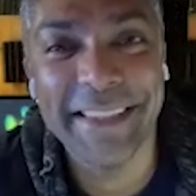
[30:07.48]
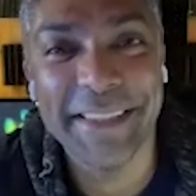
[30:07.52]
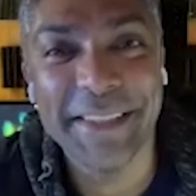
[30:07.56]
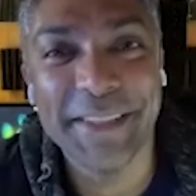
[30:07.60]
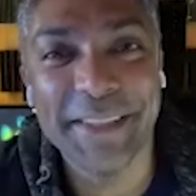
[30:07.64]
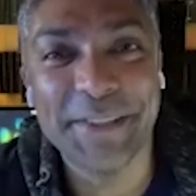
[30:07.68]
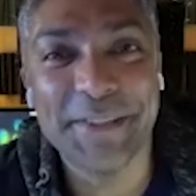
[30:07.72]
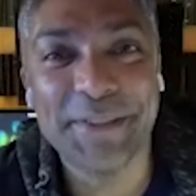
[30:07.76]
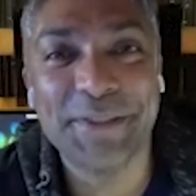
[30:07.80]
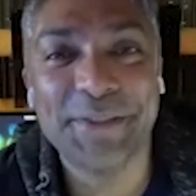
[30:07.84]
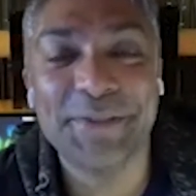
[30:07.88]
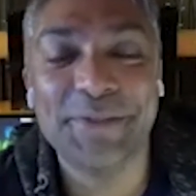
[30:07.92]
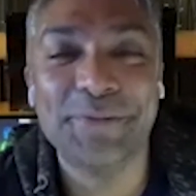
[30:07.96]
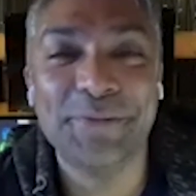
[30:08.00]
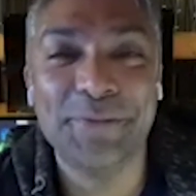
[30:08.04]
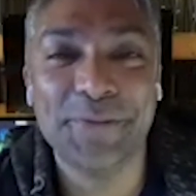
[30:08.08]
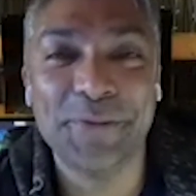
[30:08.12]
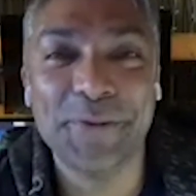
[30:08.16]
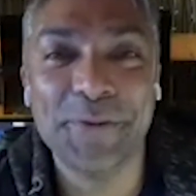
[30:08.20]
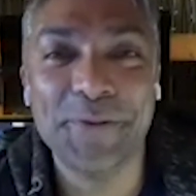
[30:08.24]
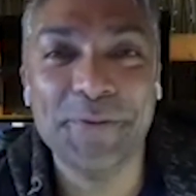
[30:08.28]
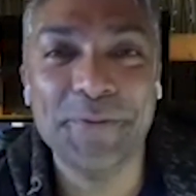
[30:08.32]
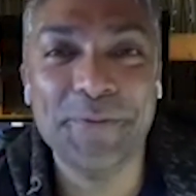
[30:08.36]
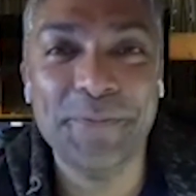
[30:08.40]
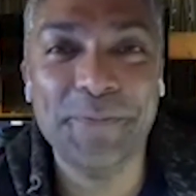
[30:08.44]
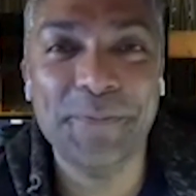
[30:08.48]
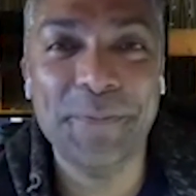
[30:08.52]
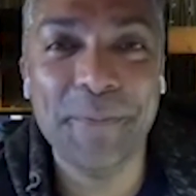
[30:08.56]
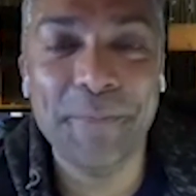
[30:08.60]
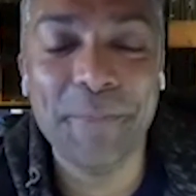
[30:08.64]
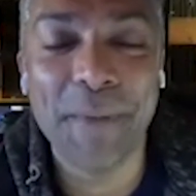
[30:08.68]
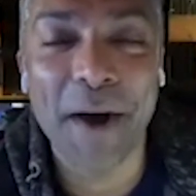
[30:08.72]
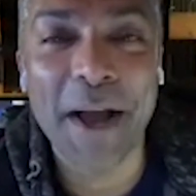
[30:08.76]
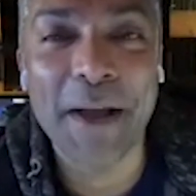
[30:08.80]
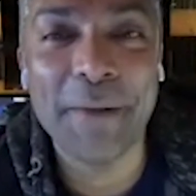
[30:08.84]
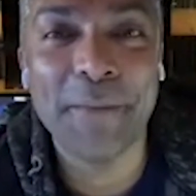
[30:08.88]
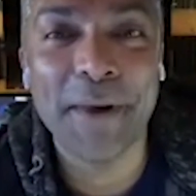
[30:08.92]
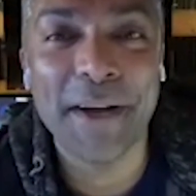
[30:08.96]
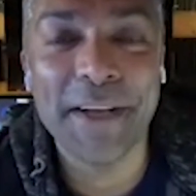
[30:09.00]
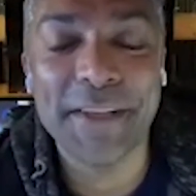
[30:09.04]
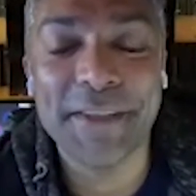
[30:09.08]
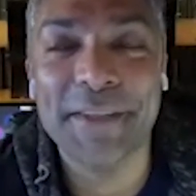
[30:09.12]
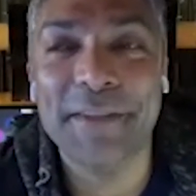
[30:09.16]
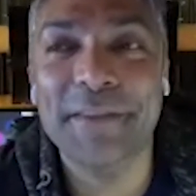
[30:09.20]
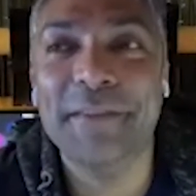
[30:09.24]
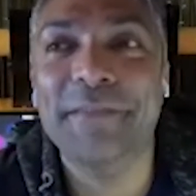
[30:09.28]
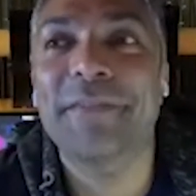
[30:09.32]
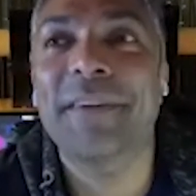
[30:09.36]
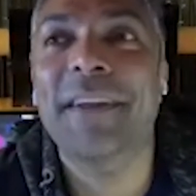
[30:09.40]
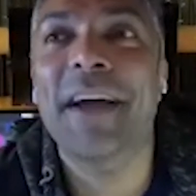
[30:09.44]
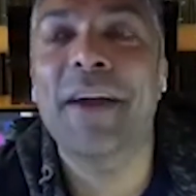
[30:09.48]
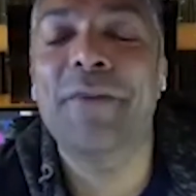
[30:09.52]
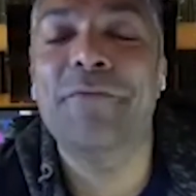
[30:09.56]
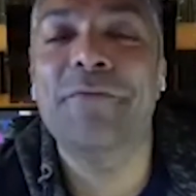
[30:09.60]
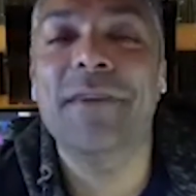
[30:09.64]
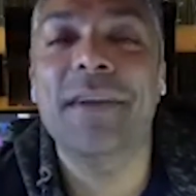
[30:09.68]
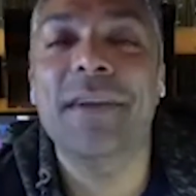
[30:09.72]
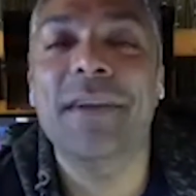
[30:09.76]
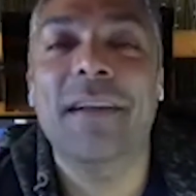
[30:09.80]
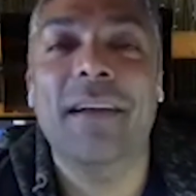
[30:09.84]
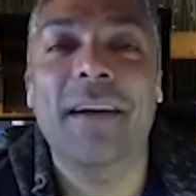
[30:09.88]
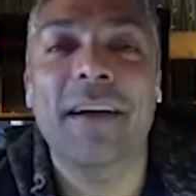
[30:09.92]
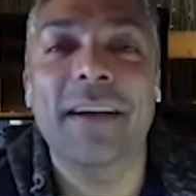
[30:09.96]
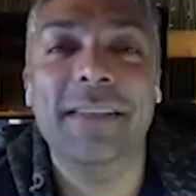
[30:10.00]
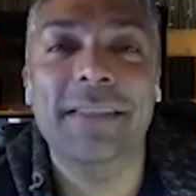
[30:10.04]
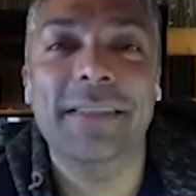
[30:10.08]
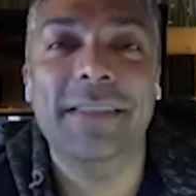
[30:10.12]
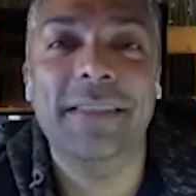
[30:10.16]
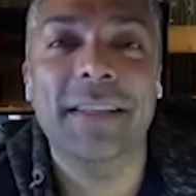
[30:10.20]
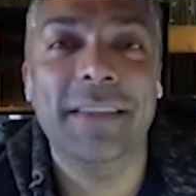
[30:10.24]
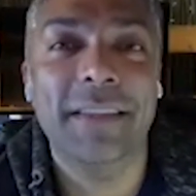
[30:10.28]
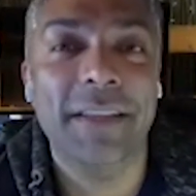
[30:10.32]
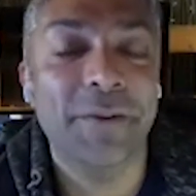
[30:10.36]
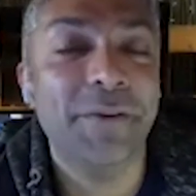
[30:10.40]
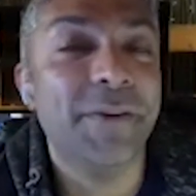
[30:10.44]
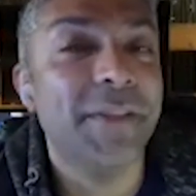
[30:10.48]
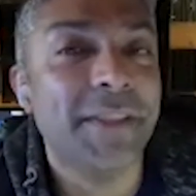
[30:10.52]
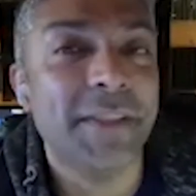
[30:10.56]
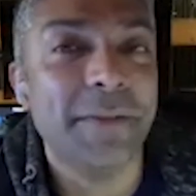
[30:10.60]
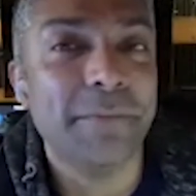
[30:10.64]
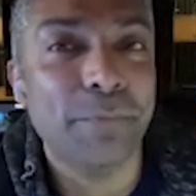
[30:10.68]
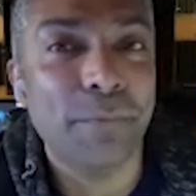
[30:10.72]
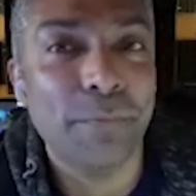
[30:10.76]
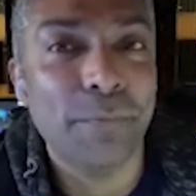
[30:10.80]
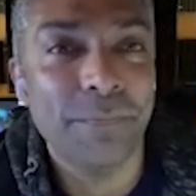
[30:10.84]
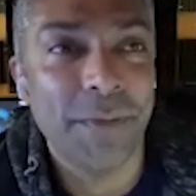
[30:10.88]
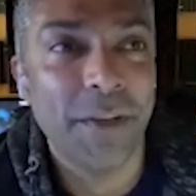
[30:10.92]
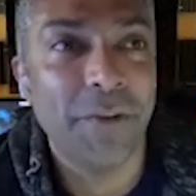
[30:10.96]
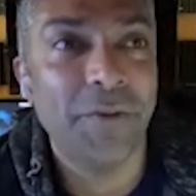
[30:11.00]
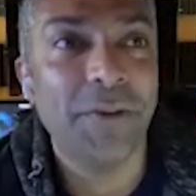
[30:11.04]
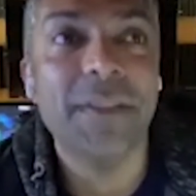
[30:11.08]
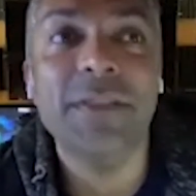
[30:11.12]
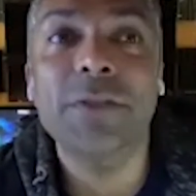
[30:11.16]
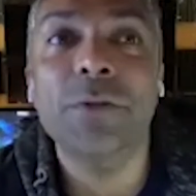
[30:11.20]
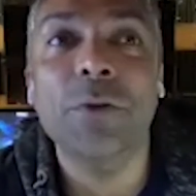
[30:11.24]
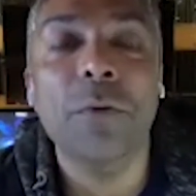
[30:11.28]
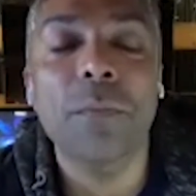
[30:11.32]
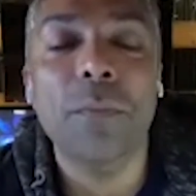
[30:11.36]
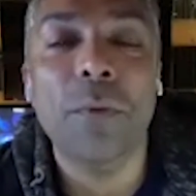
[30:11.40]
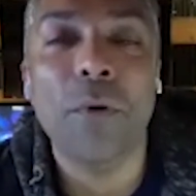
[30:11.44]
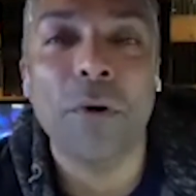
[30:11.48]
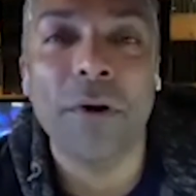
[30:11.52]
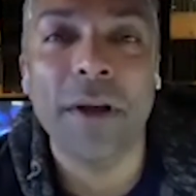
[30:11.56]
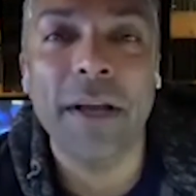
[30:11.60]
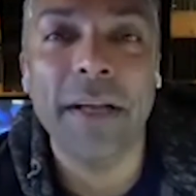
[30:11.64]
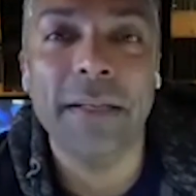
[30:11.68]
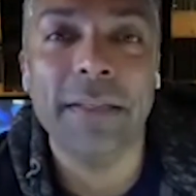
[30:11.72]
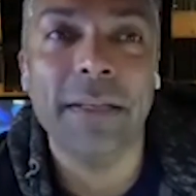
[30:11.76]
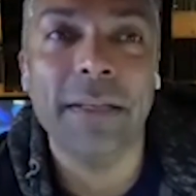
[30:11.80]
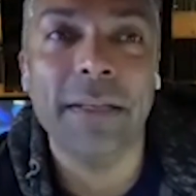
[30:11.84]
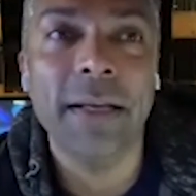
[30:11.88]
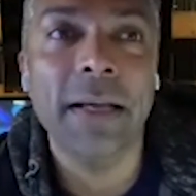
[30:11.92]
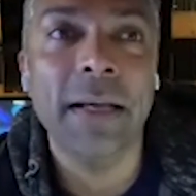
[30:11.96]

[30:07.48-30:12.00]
this room by myself, and I realized that there is no point